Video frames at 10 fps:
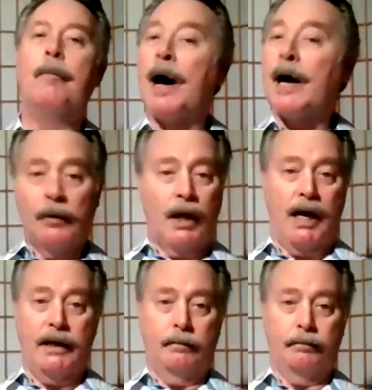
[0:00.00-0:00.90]
Bottom
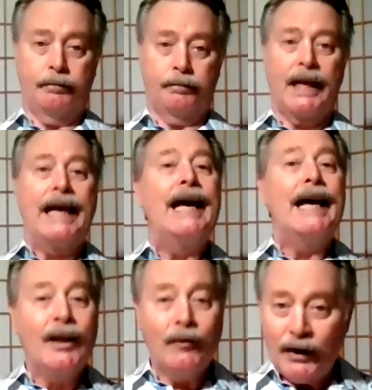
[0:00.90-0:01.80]
line,
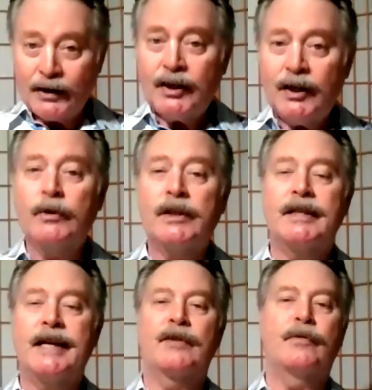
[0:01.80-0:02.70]
investing with
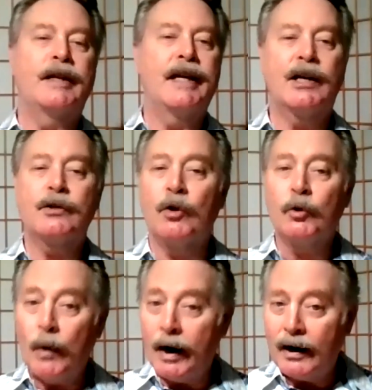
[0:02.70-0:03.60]
the tax-free cash
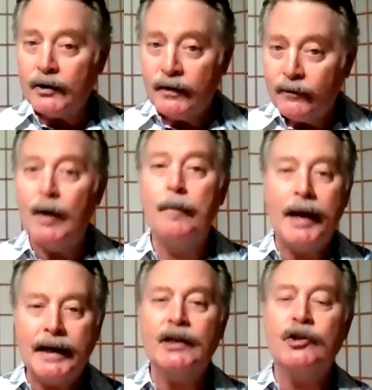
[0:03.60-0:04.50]
growth warehouse
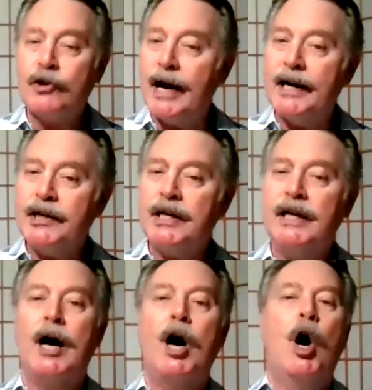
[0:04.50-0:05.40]
infinite banking
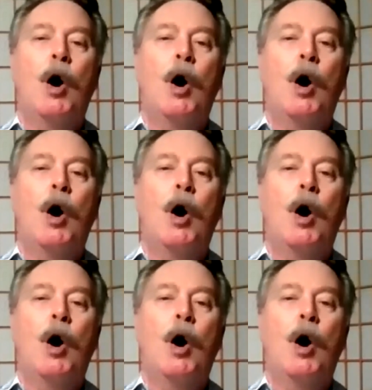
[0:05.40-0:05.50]
strategy